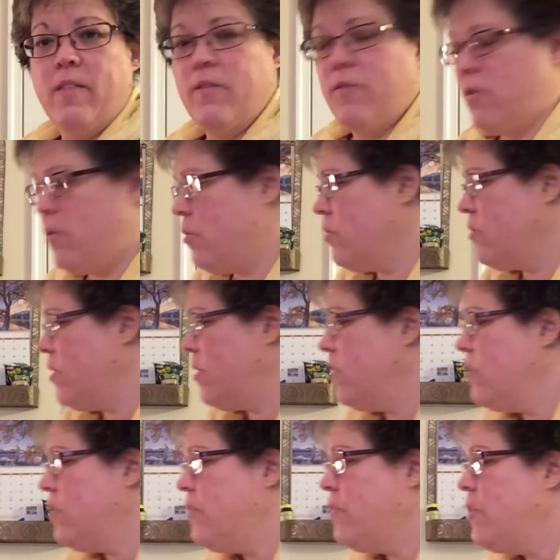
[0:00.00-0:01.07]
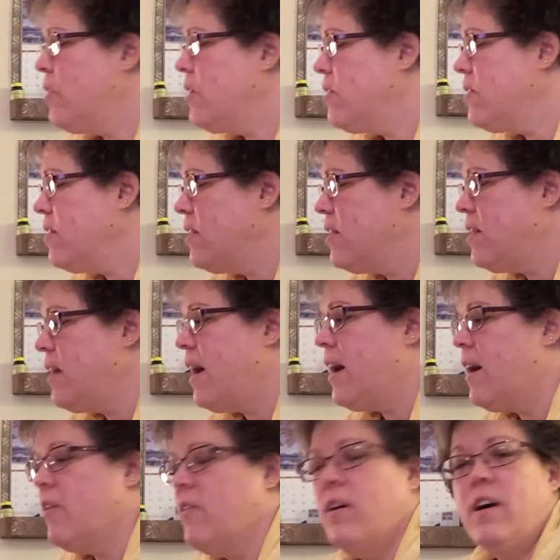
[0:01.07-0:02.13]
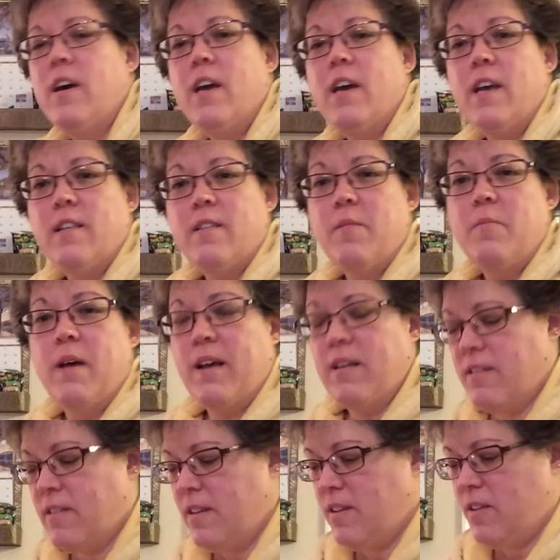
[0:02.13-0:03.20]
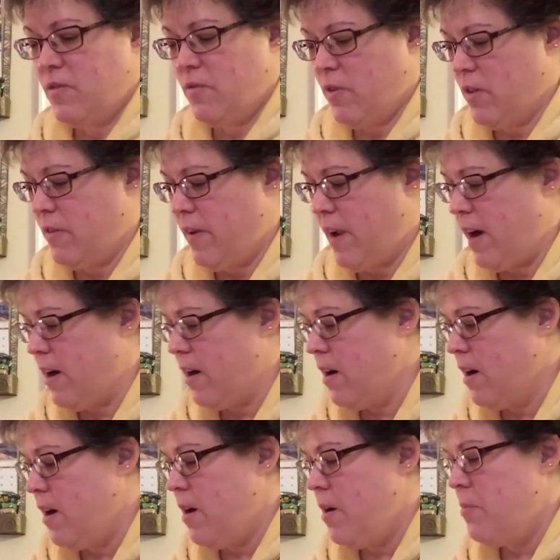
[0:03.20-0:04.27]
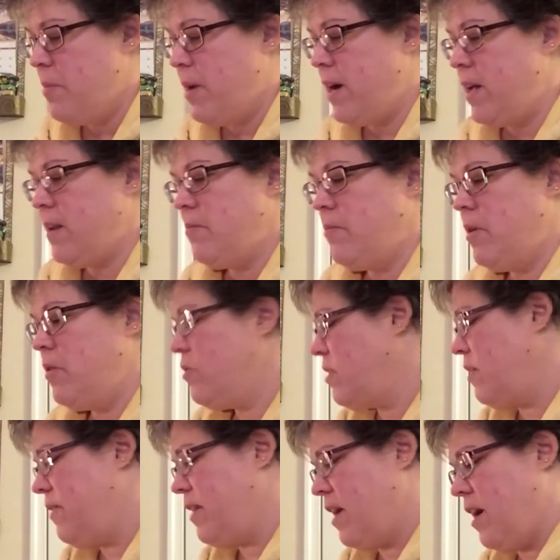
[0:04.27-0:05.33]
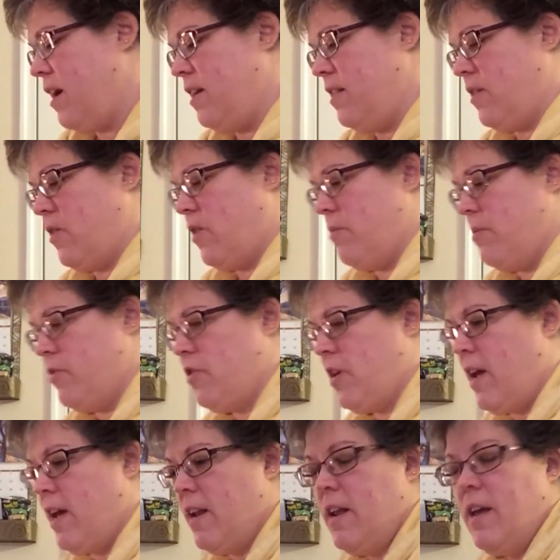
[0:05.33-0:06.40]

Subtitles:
Of course, I don't know if you can see the towel. It's a mess. It's full of hair. But most of it got in the garbage can.